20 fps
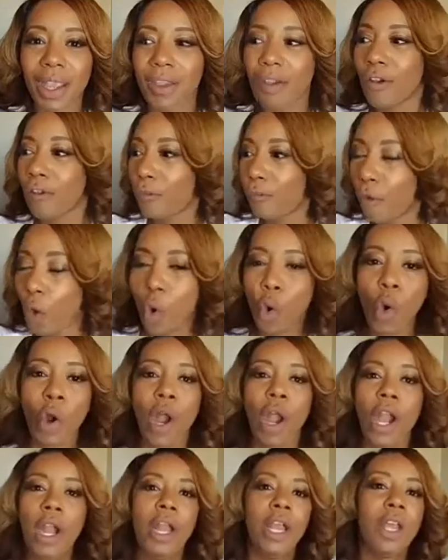
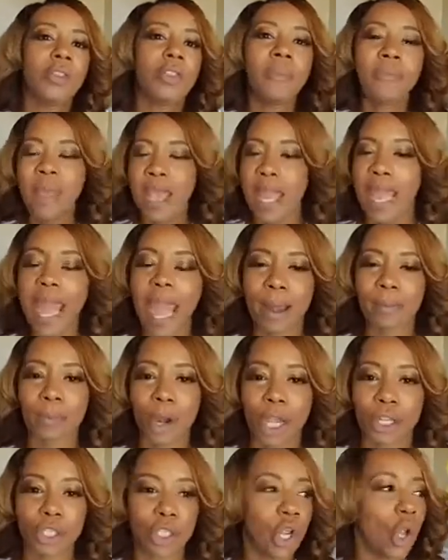for the Big Hat
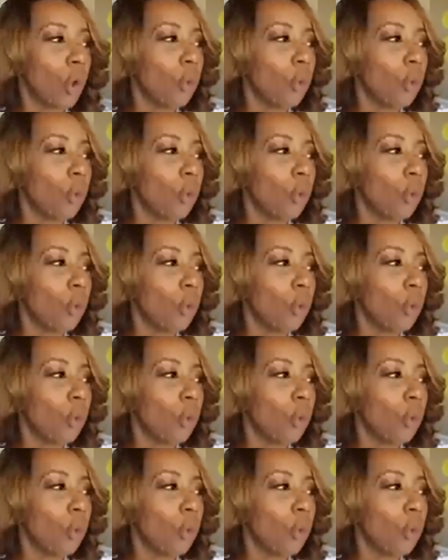Brunch.